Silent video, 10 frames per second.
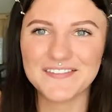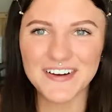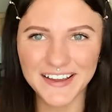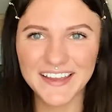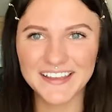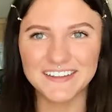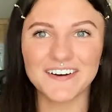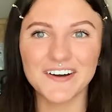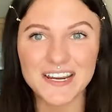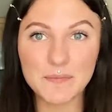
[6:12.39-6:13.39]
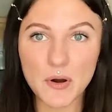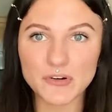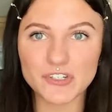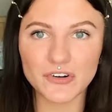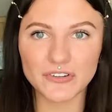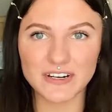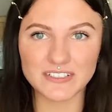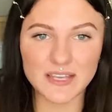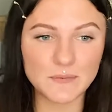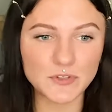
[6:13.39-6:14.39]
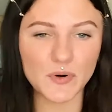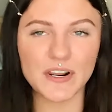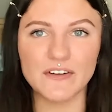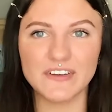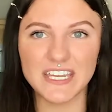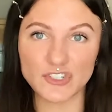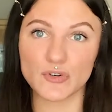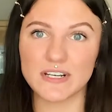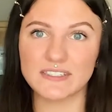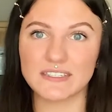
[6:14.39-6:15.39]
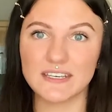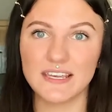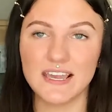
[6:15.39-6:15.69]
But an emotional, there's some sort of interest